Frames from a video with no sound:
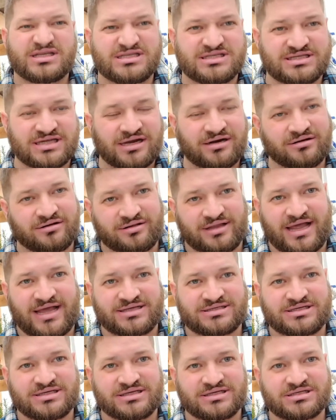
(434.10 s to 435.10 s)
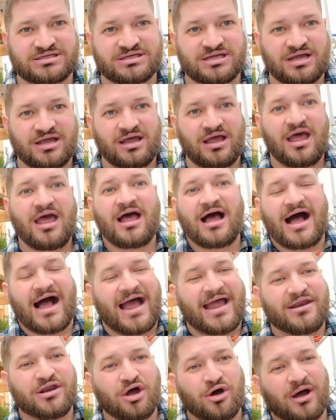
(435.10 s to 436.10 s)
sunglasses.
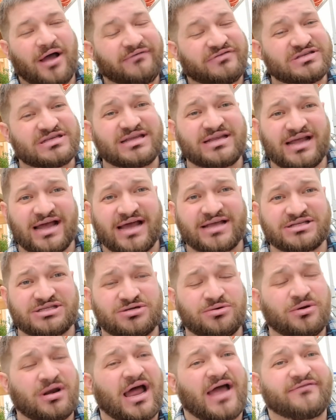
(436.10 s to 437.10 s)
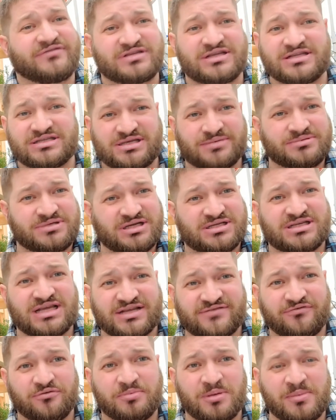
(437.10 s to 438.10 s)
I know I've seen guys do it. I've seen some
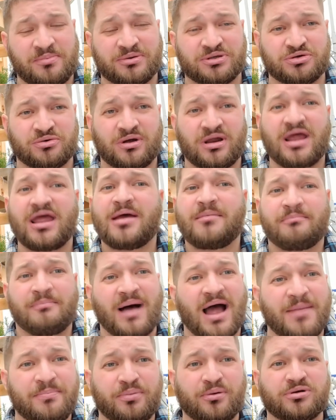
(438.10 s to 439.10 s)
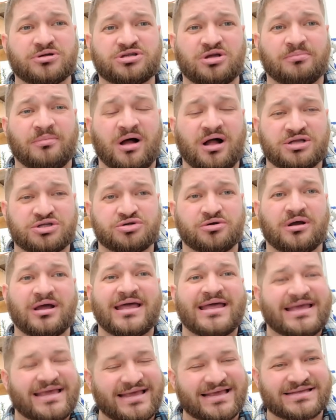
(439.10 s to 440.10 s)
successful people do it. My personal
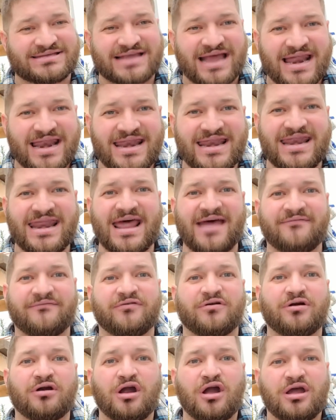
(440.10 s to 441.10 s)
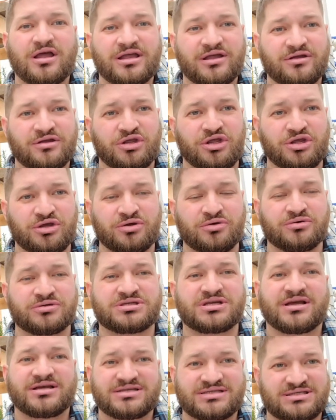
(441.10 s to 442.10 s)
mantra is never
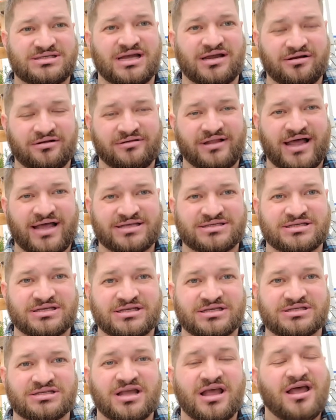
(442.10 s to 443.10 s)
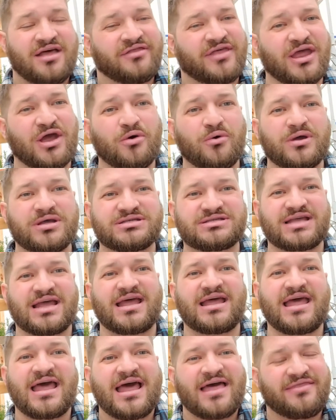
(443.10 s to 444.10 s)
use sunglasses. They always
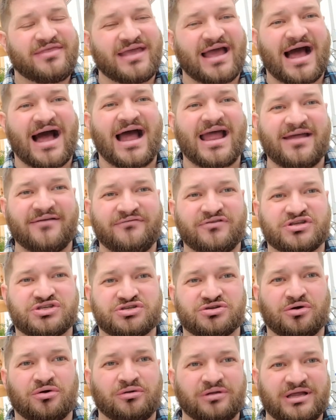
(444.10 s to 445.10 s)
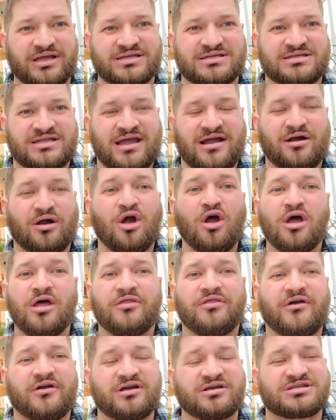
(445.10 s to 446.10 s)
say the eye of the soul is there.
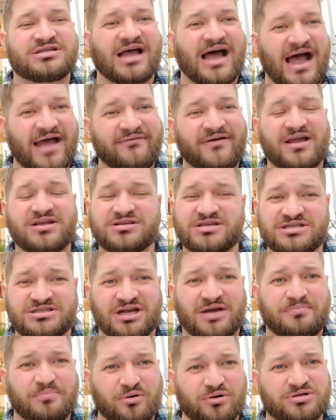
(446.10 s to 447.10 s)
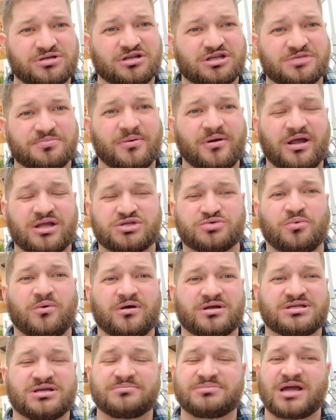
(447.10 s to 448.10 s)
There's I've actually done personal experience
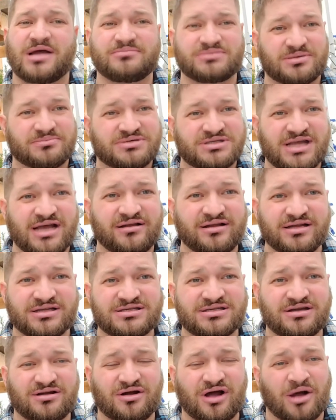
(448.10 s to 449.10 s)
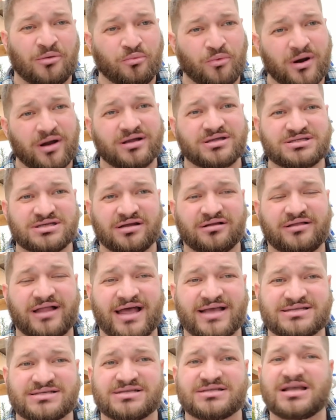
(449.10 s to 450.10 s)
where sometimes I'm selling I'm wearing
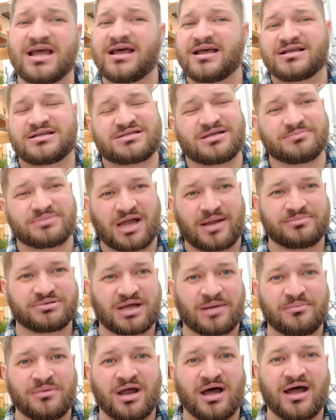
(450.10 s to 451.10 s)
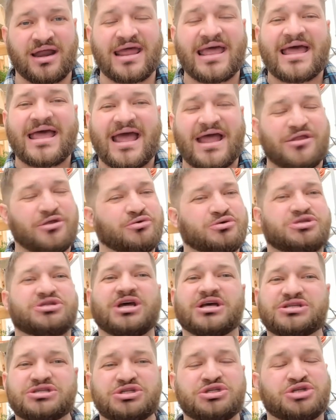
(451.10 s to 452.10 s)
sunglasses, sometimes I'm not, and you
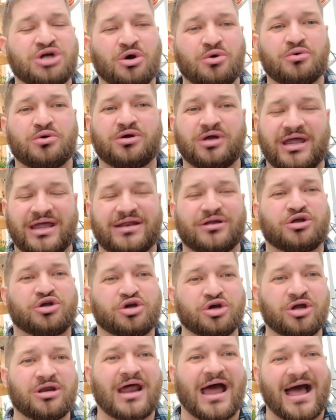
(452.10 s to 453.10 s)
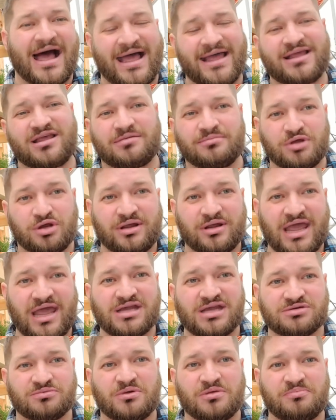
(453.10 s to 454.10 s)
just don't get good eye
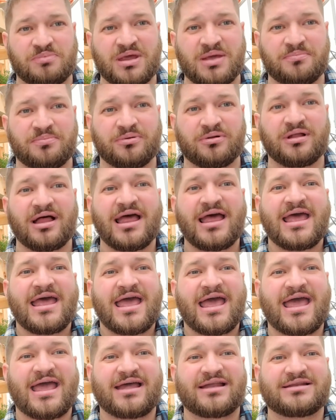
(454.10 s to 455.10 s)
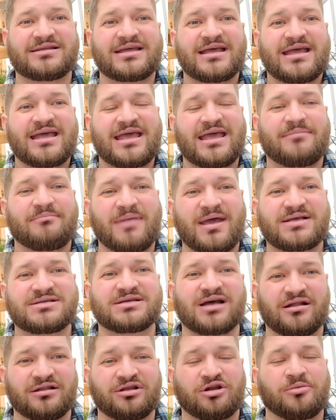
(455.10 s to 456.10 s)
communication with people and it
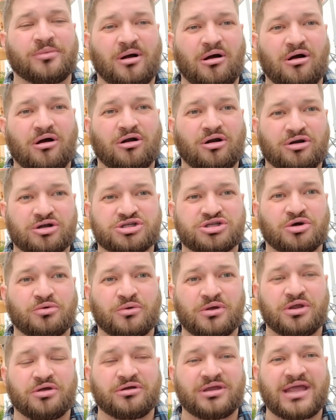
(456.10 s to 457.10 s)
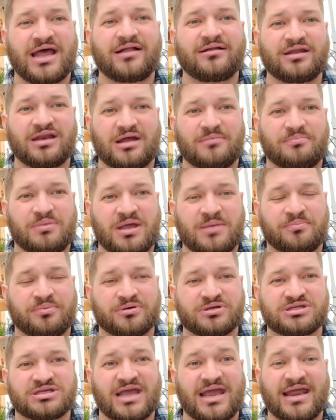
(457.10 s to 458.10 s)
makes it a little bit harder. So when you're yelling at
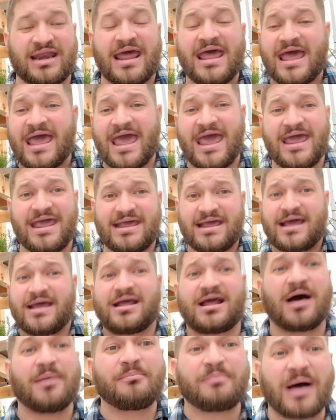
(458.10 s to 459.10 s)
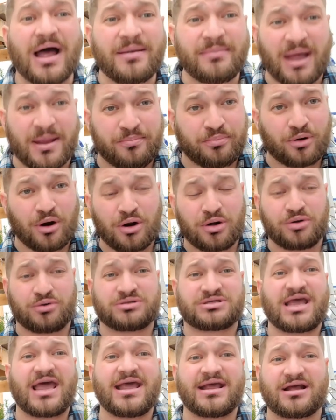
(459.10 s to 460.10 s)
people saying, "Hey, come buy my
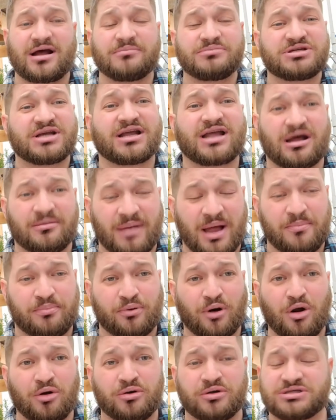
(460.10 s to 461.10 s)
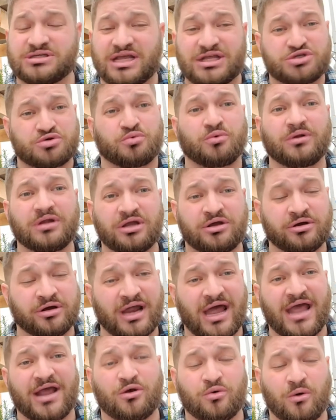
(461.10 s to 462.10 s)
produce. Hey, come check out my produce. It's really
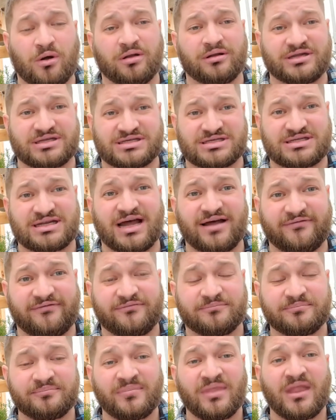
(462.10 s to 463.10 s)
good high quality stuff."